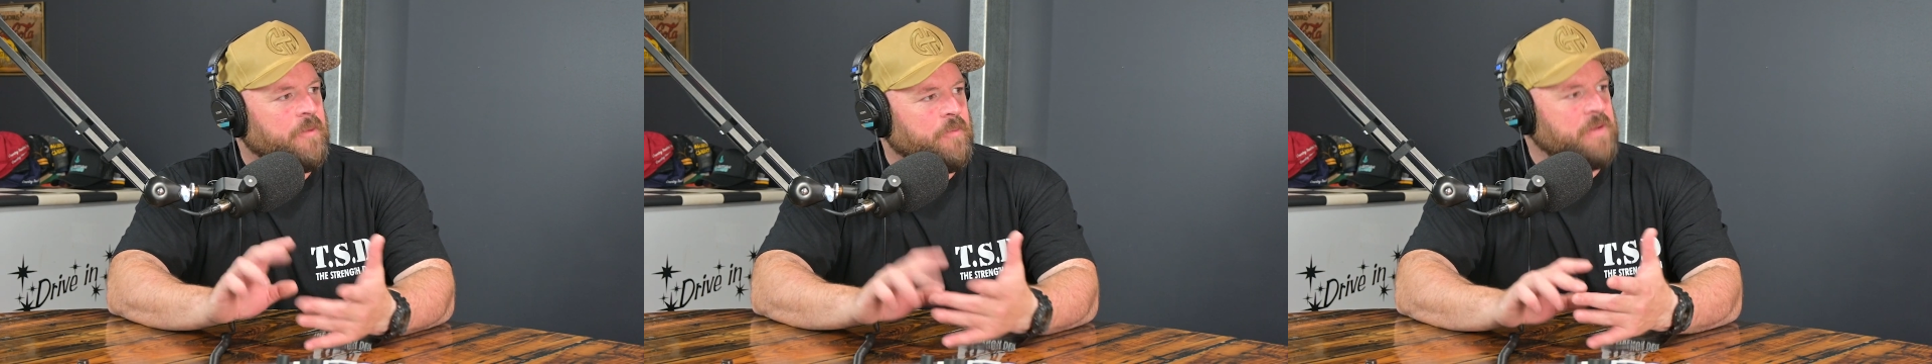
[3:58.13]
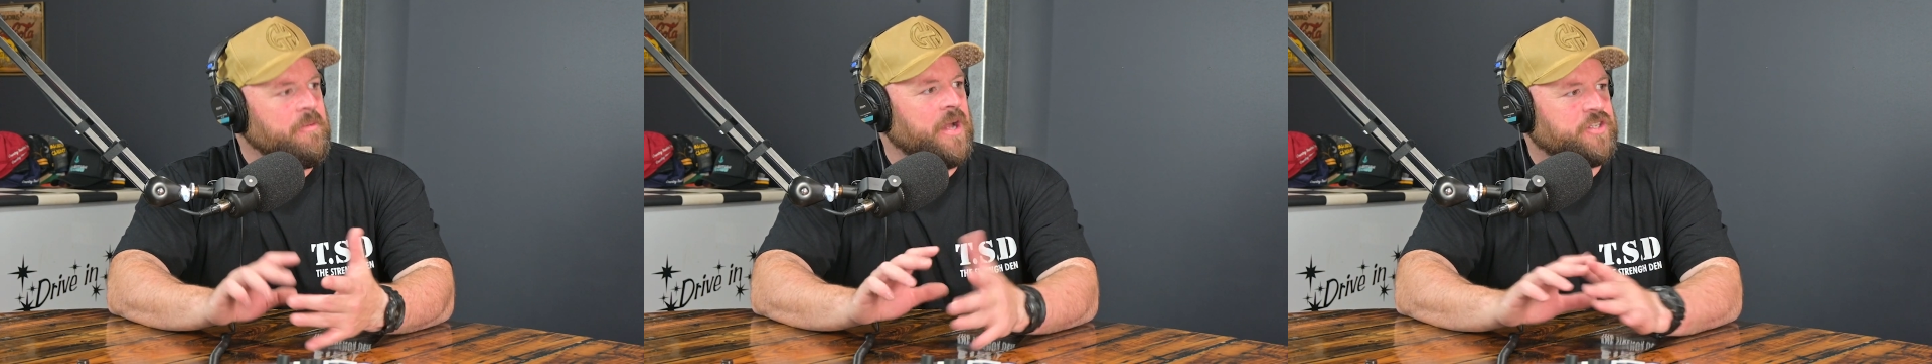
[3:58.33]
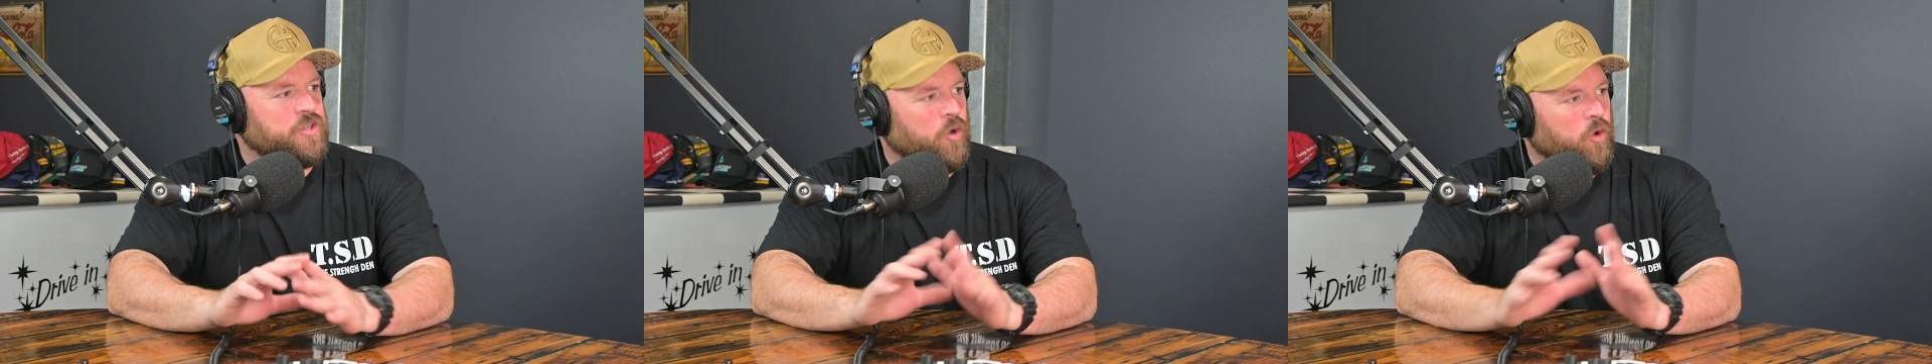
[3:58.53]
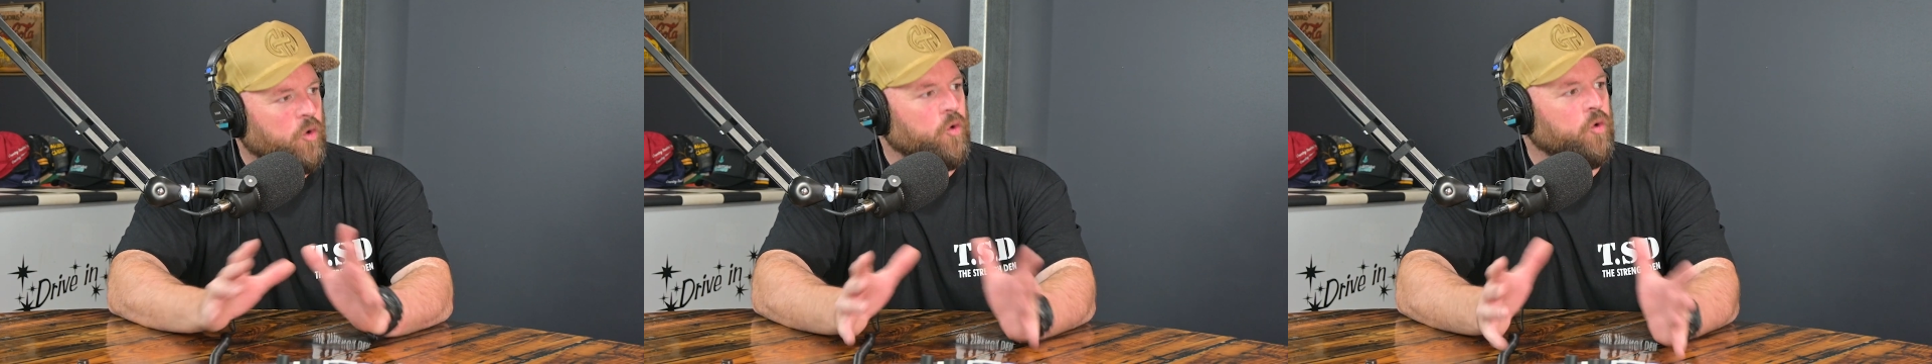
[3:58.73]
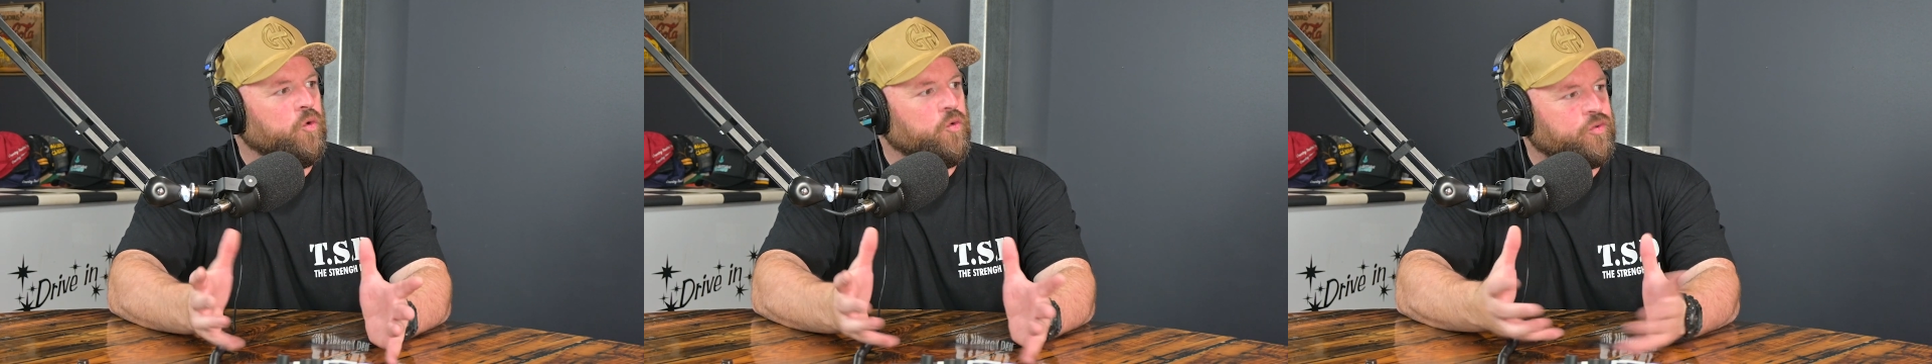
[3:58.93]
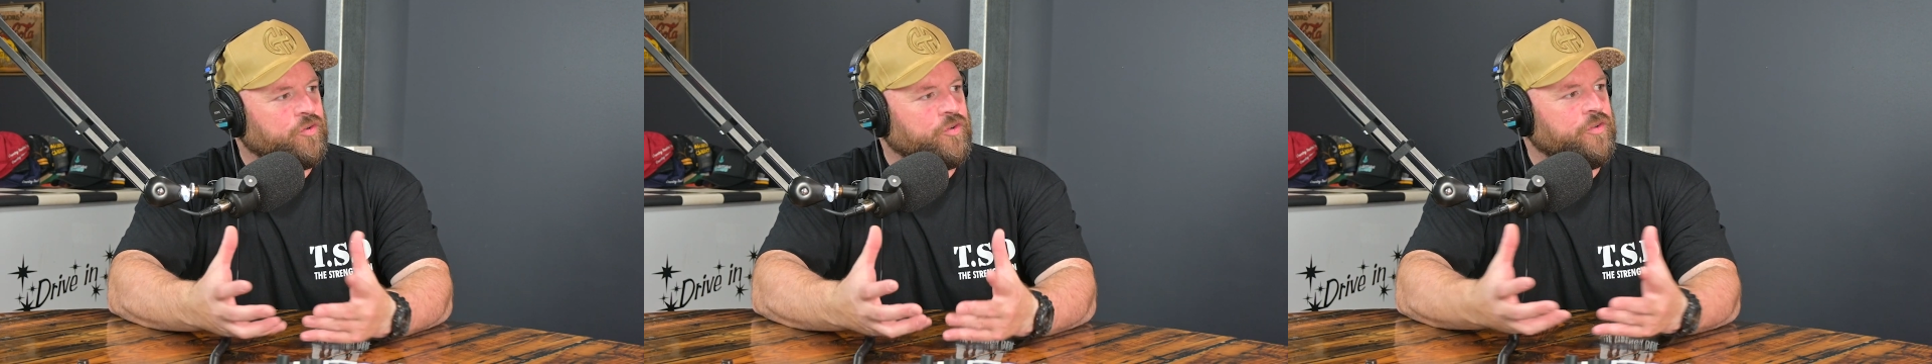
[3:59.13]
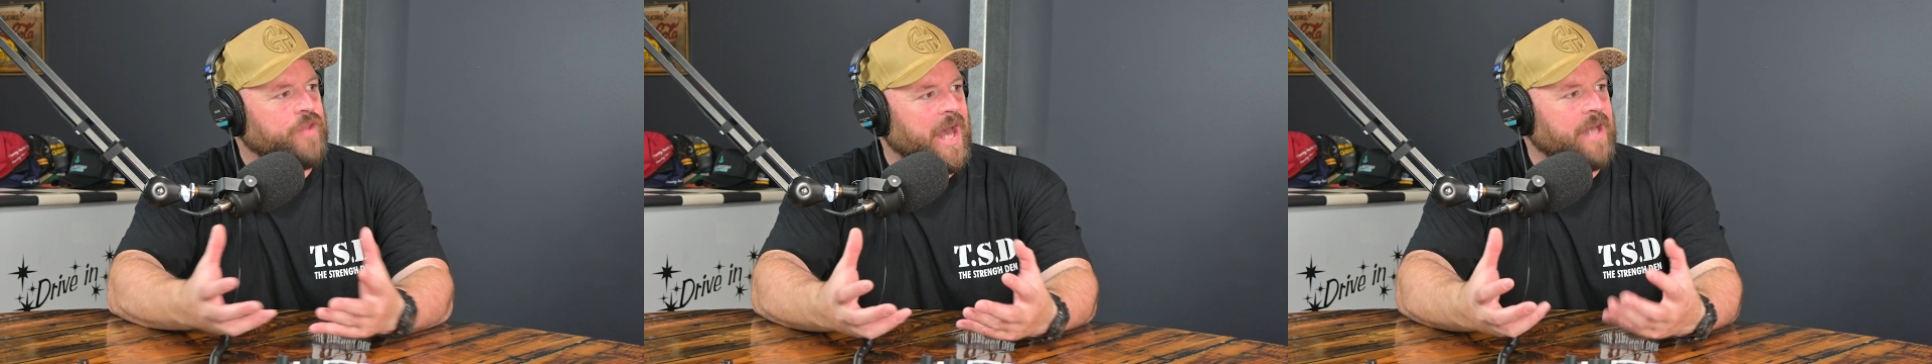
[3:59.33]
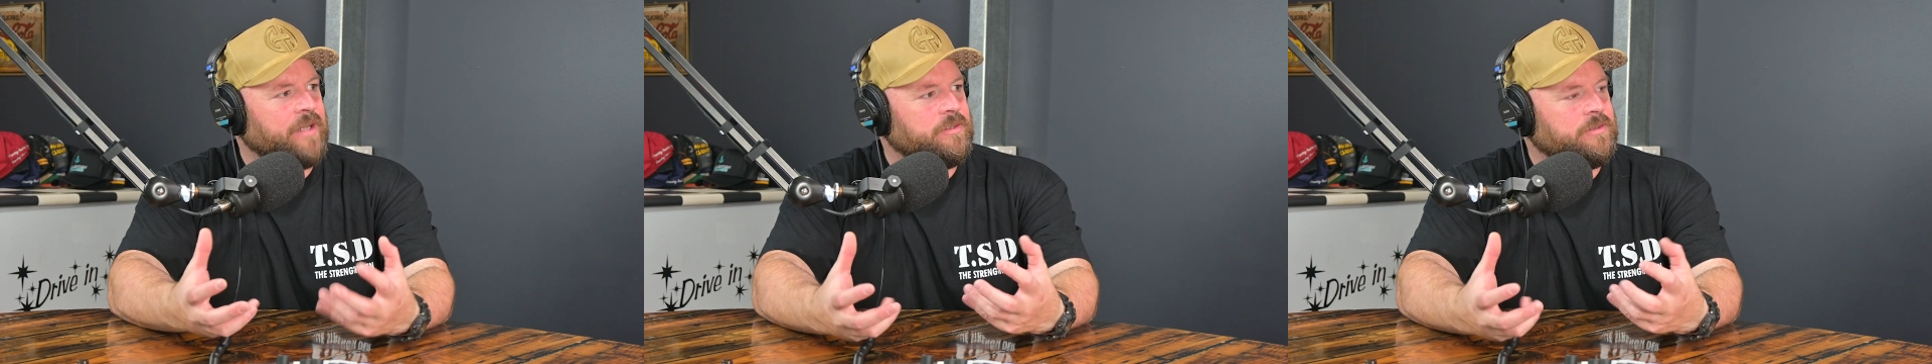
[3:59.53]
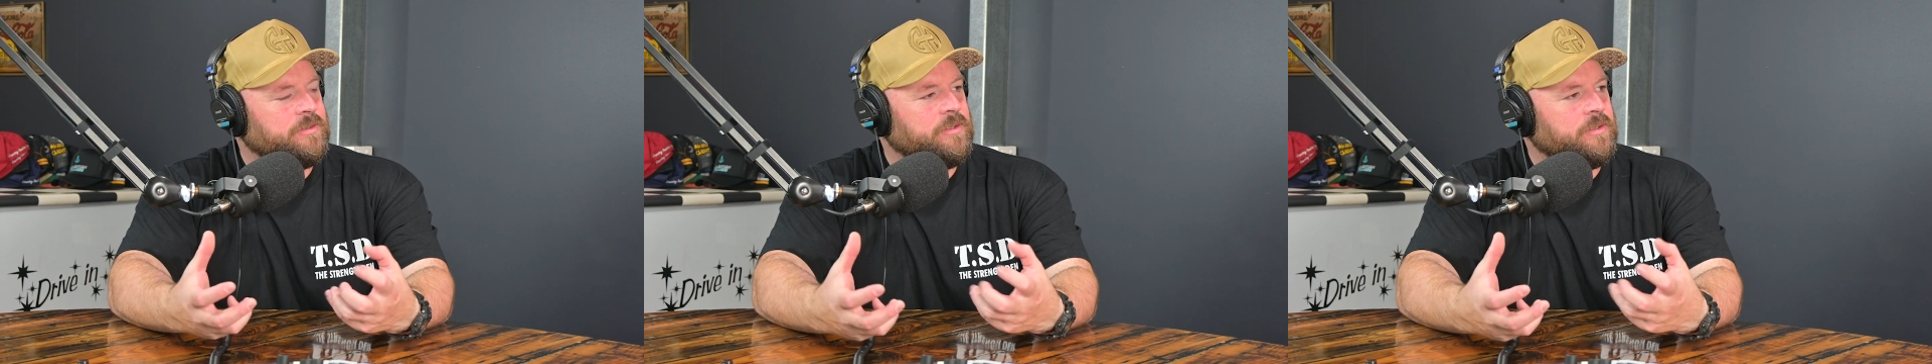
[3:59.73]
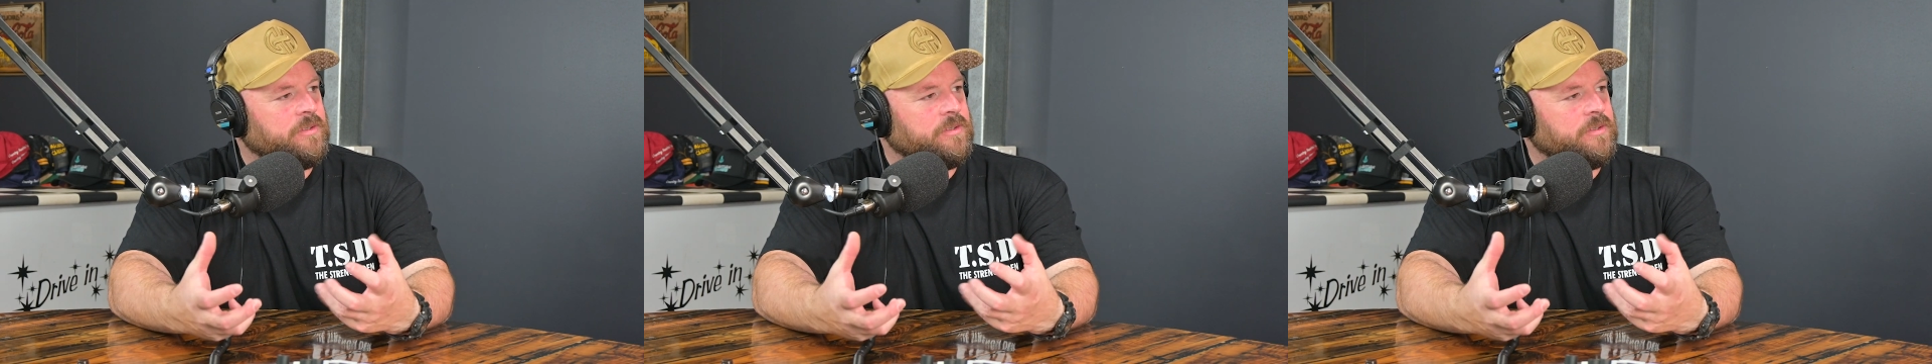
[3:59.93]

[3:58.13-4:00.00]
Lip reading: pretty much all through that